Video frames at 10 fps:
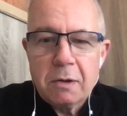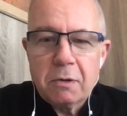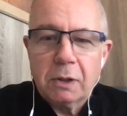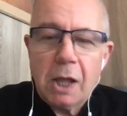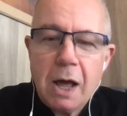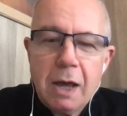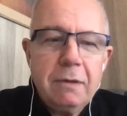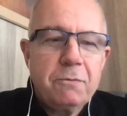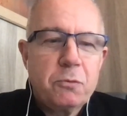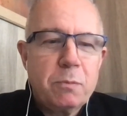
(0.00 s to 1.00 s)

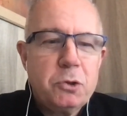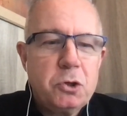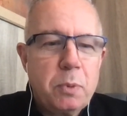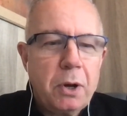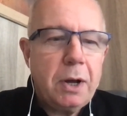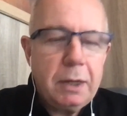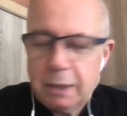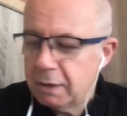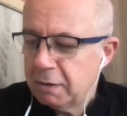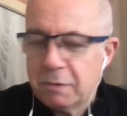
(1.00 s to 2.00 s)
live from Dubai,
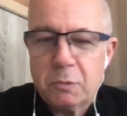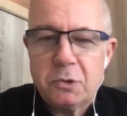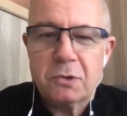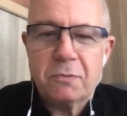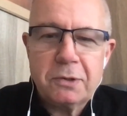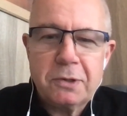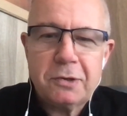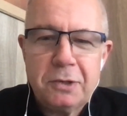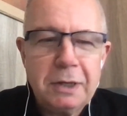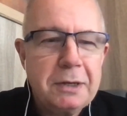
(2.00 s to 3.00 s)
which is
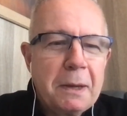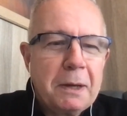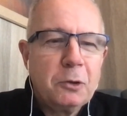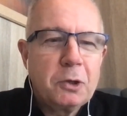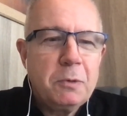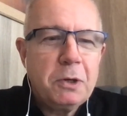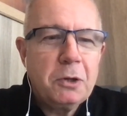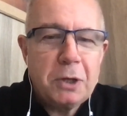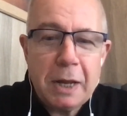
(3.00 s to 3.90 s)
fantastic. You're looking